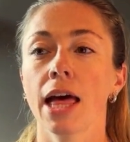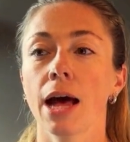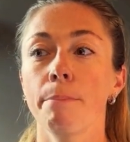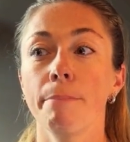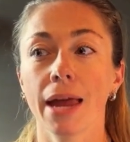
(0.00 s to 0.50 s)

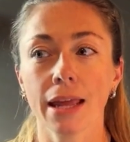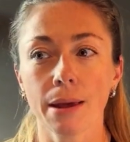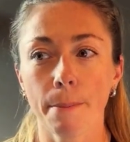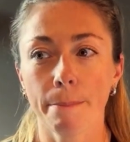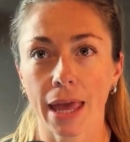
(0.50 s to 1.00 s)
many
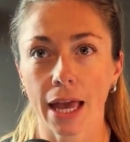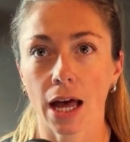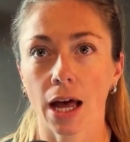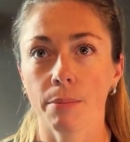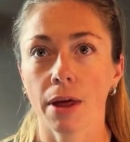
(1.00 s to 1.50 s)

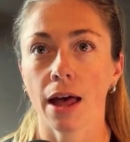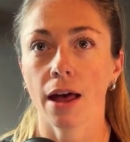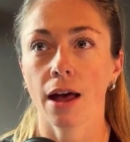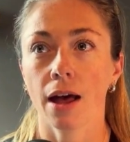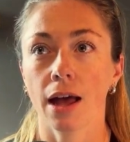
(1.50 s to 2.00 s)
makeup
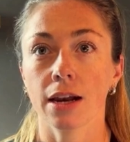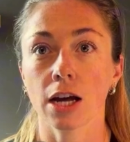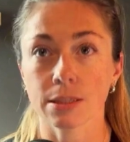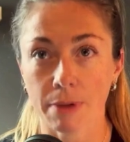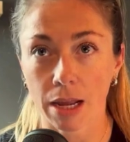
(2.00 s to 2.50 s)
and
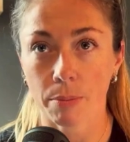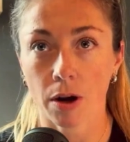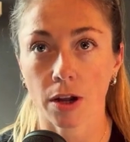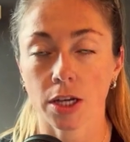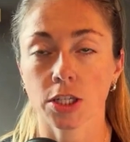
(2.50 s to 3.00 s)
cosmetic
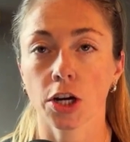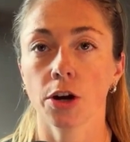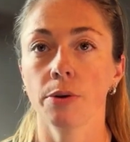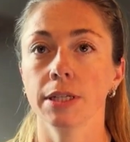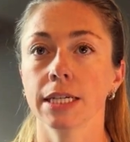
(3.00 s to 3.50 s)
products are
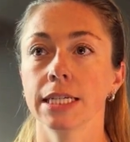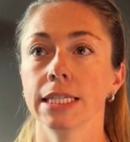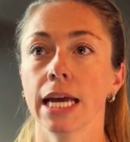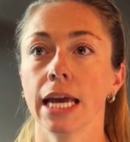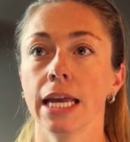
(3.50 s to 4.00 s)
going to
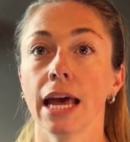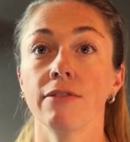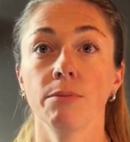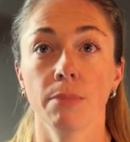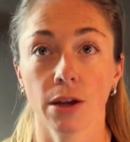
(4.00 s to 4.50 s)
contain
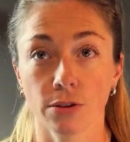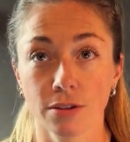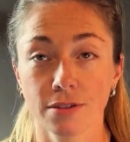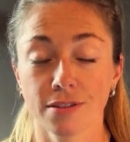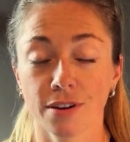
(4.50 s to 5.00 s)
heavy
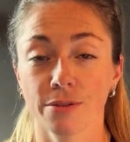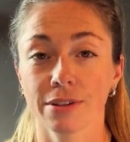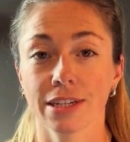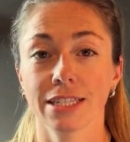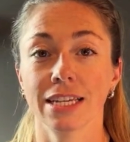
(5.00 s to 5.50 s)
metals. They're going
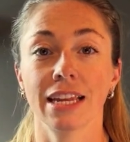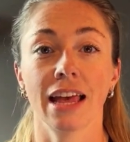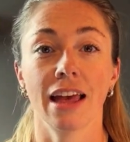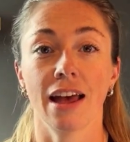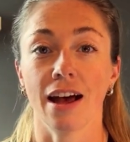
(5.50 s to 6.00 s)
to contain
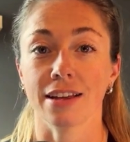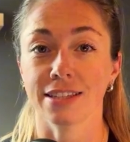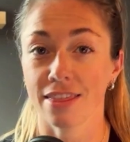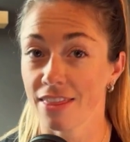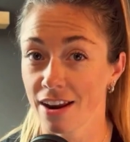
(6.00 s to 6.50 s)

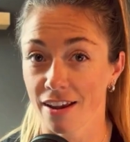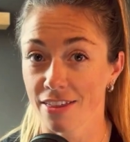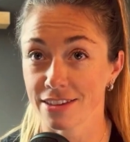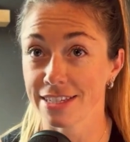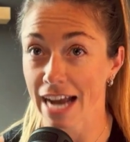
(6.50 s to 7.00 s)
synthetic
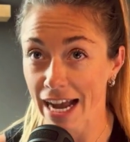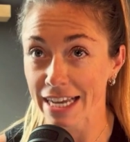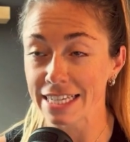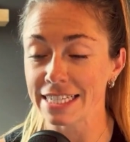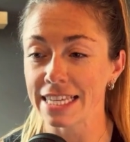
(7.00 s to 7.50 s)

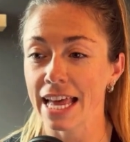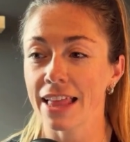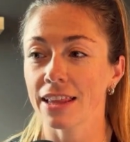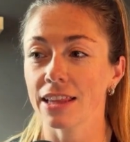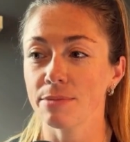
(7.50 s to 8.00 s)
dyes.
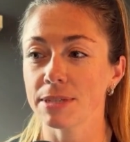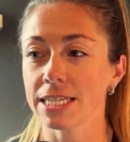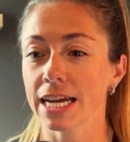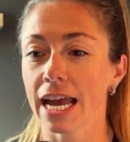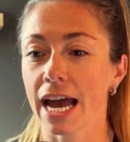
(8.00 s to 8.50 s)

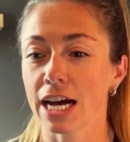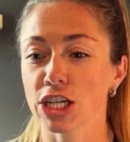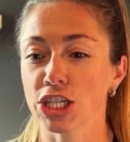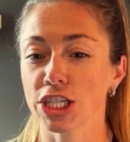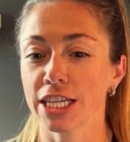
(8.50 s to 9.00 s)
Lipstick
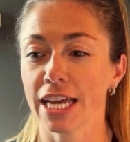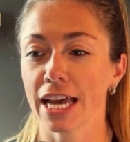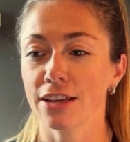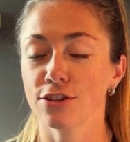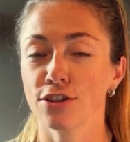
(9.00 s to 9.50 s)
actually
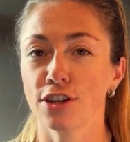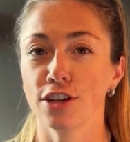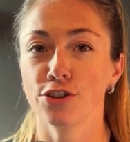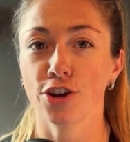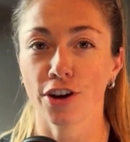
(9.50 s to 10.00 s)
has a
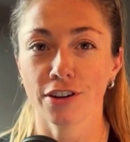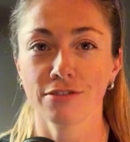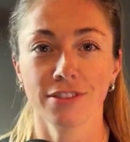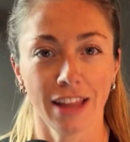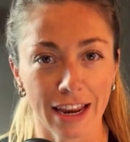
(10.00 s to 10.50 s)
ton
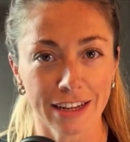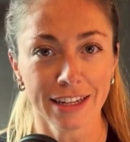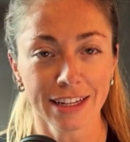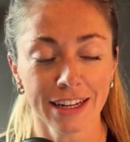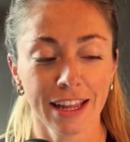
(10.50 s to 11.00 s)
of lead in
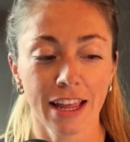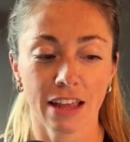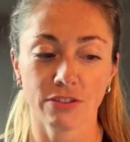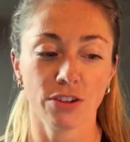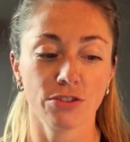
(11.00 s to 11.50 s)
it
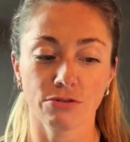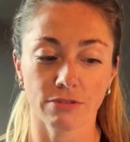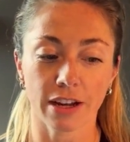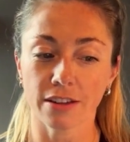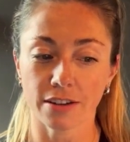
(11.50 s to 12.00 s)
if you use
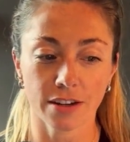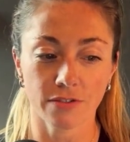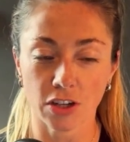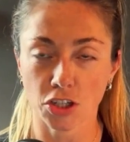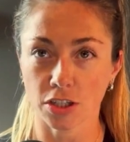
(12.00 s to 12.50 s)
regular
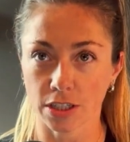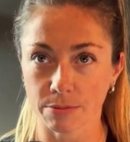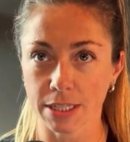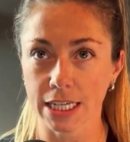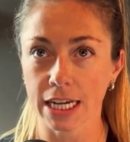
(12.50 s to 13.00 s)
conventional
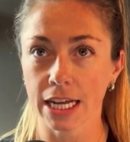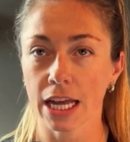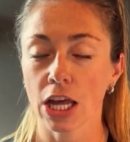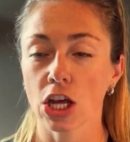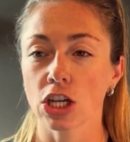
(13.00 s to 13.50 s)
lipstick.
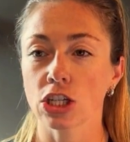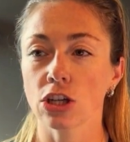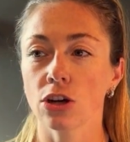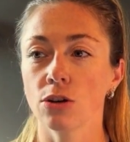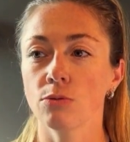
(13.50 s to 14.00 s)

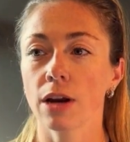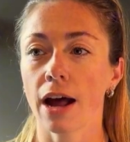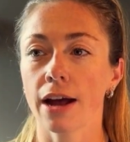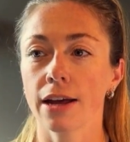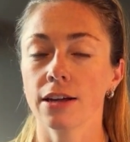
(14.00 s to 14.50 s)
So, what
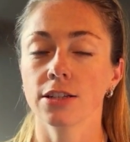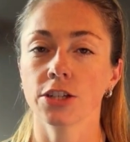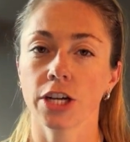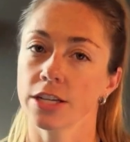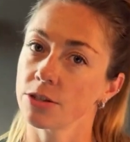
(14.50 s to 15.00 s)
I
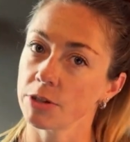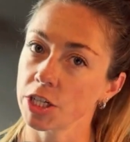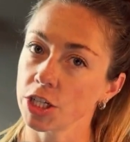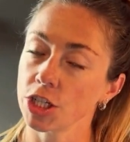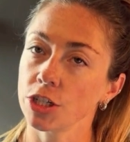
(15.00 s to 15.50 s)
suggest
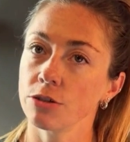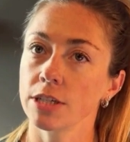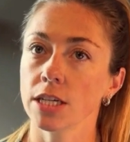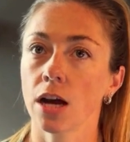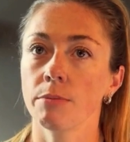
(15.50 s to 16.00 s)
switching to
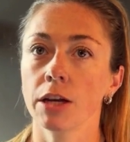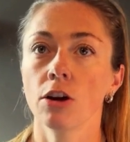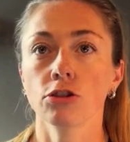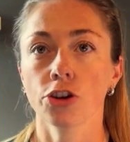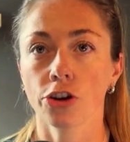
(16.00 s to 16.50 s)
is a company
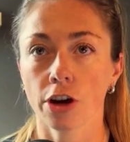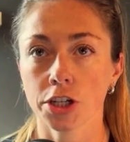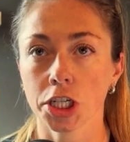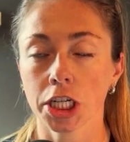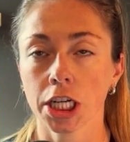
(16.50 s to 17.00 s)
called
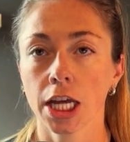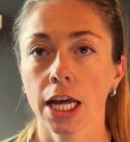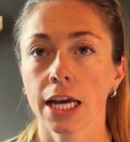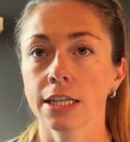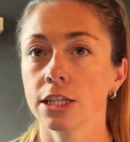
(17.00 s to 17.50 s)
CRUNCHI.
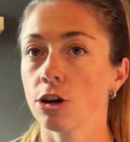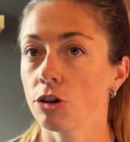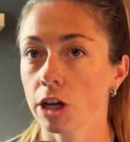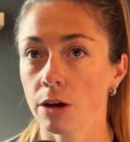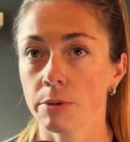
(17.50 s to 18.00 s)
It's the
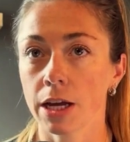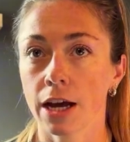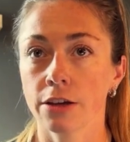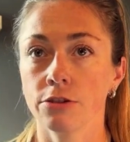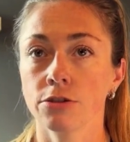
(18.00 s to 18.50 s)
only company I
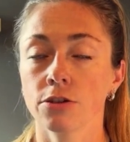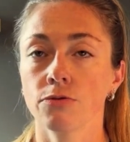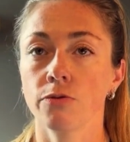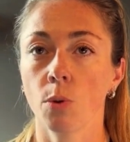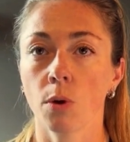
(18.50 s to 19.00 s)
use
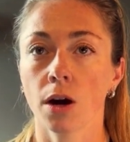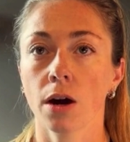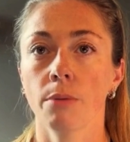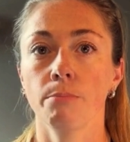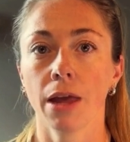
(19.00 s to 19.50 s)
for
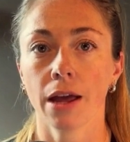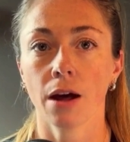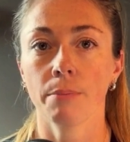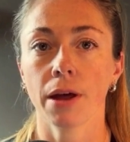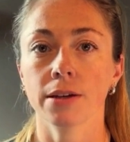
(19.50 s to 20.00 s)

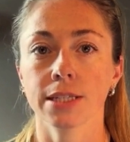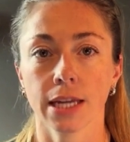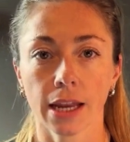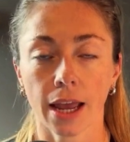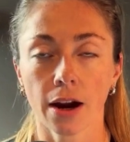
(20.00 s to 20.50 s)
makeup and
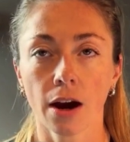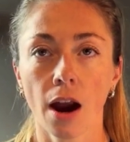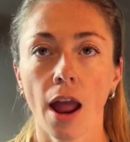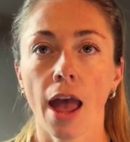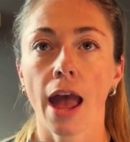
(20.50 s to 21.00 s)
skincare,
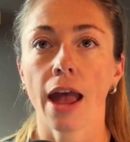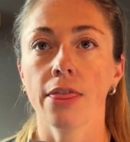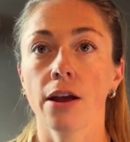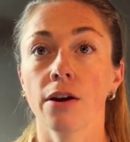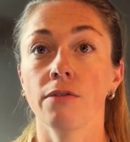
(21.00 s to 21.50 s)
and
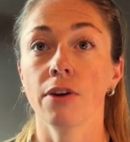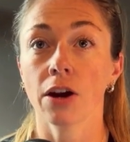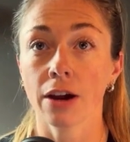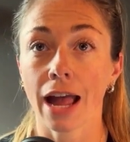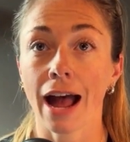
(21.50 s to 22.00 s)
they're a
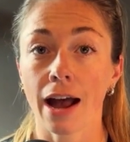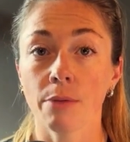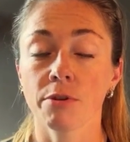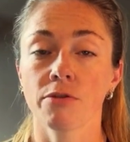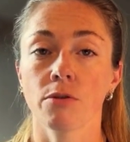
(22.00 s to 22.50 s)
very high
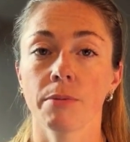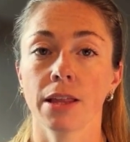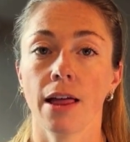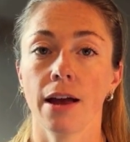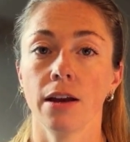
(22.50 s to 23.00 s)
performing
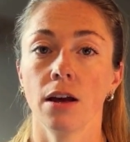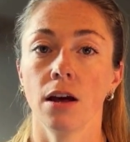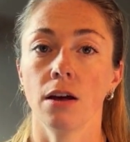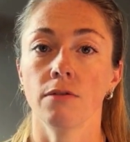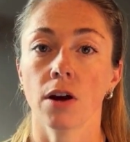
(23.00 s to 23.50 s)
line
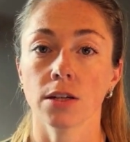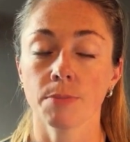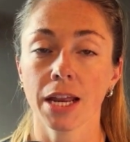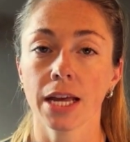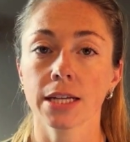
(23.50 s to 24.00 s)
of
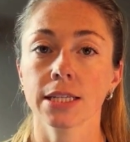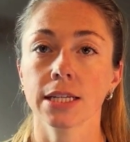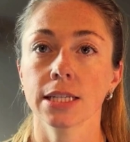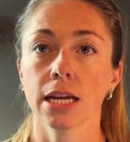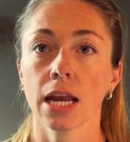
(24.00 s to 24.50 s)
cosmetics and
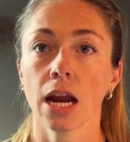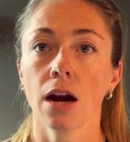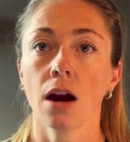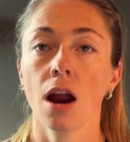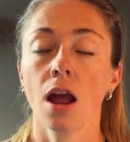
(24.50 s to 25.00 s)

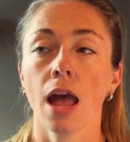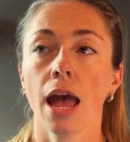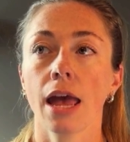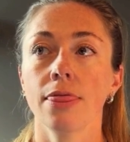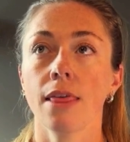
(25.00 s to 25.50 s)
skincare,
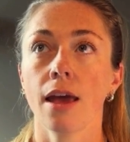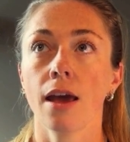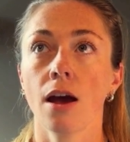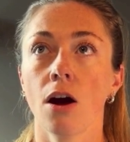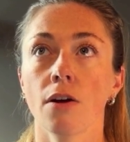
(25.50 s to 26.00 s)
and
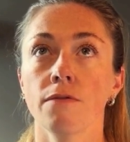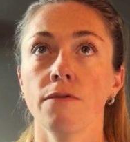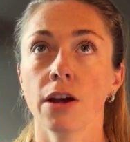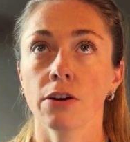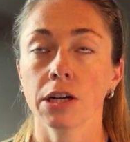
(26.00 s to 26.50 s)
they are
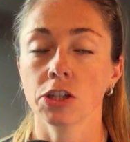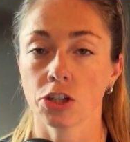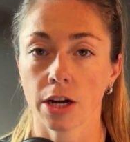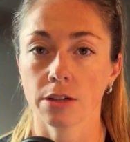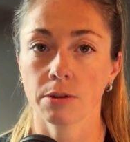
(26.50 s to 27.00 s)
very
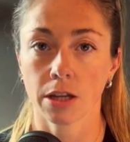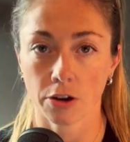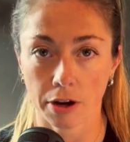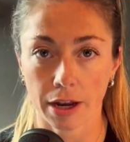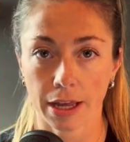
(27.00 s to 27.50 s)
strict with
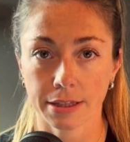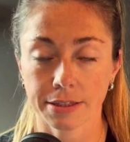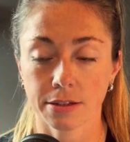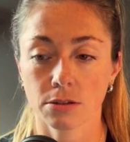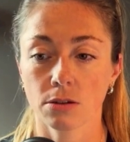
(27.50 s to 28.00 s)

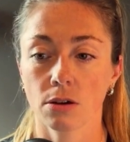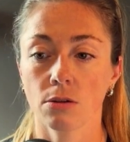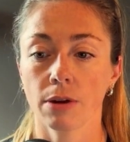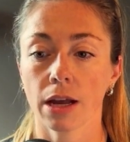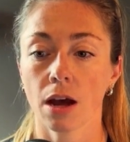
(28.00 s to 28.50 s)
ingredients. So,
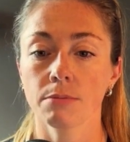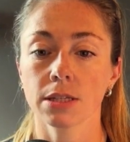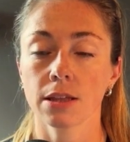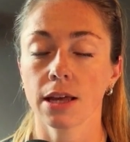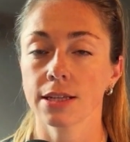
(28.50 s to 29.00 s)
when it comes to
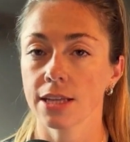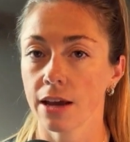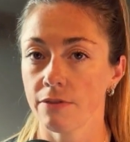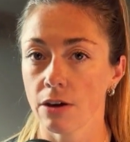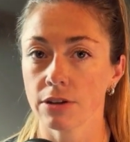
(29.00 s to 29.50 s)
things like
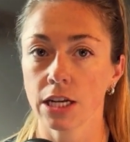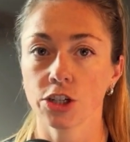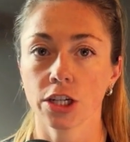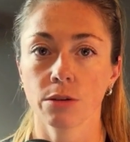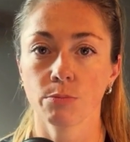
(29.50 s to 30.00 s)

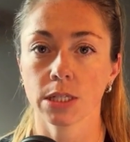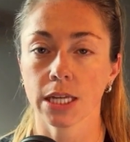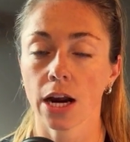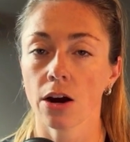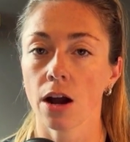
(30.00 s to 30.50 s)
foundation,
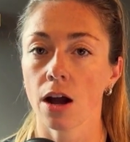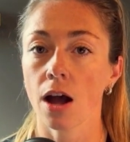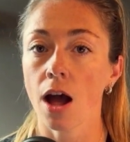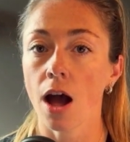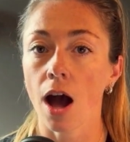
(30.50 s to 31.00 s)
mascara,
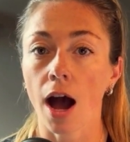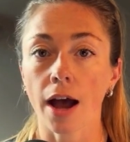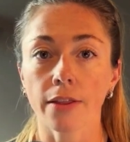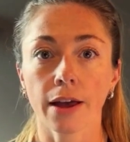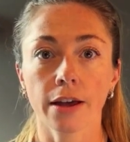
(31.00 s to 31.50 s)

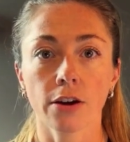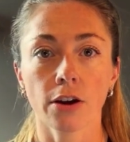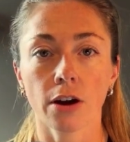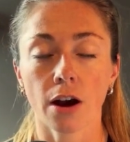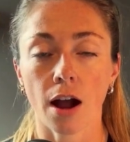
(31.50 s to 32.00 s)
eyeliner,